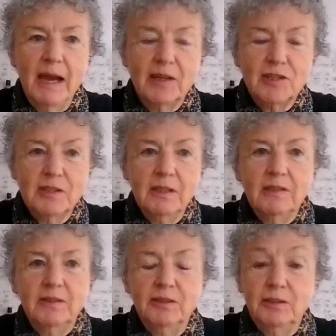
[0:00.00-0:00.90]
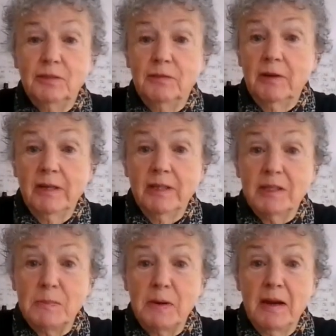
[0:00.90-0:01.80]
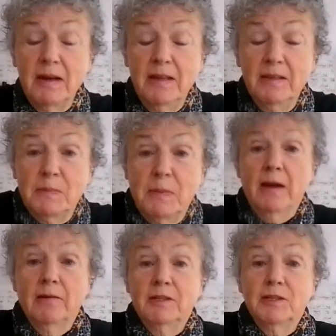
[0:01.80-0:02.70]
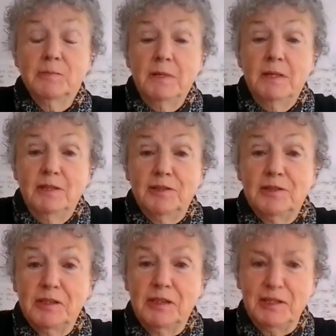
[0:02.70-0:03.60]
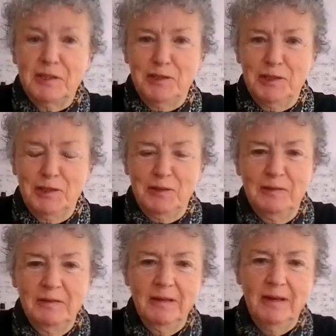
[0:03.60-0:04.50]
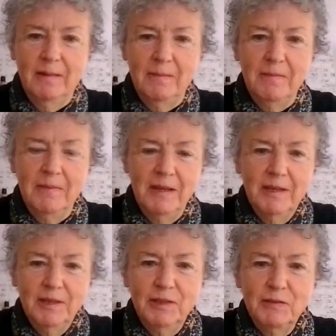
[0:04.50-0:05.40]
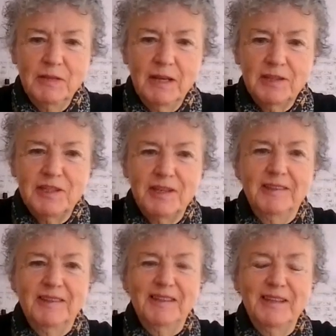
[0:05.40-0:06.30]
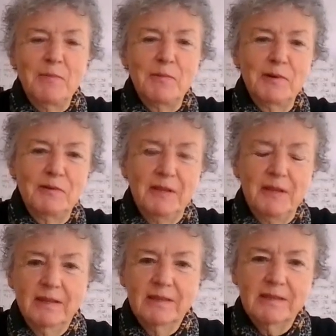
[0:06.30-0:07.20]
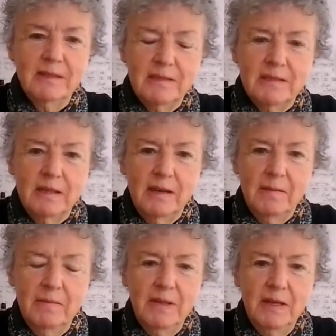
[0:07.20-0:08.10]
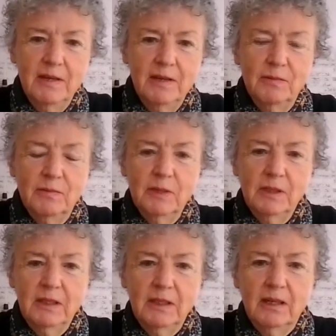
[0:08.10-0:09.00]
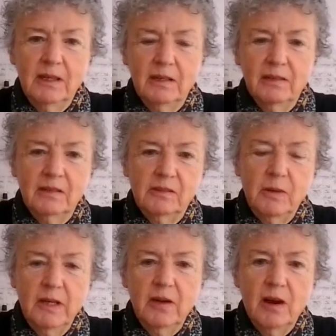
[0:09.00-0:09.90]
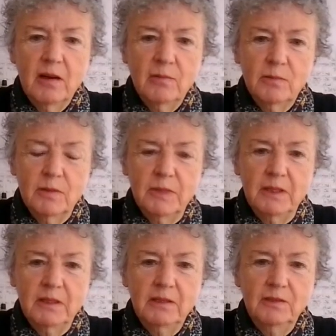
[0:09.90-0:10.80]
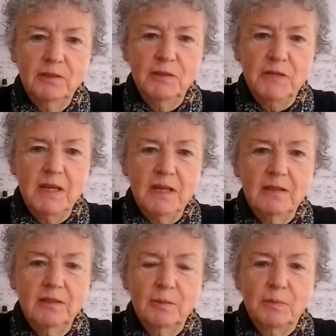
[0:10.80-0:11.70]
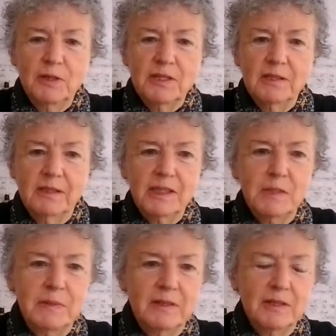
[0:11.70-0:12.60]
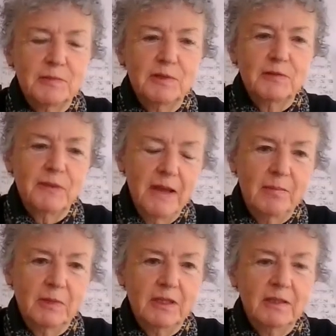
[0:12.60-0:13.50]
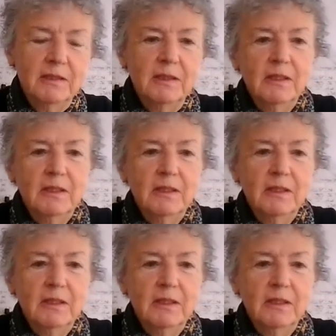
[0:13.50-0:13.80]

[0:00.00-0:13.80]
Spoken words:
Actually, you're very inspiring to me just to listen to you. You've touched on a number of things that really are quite heartwarming. You've taken your personal experience with your family.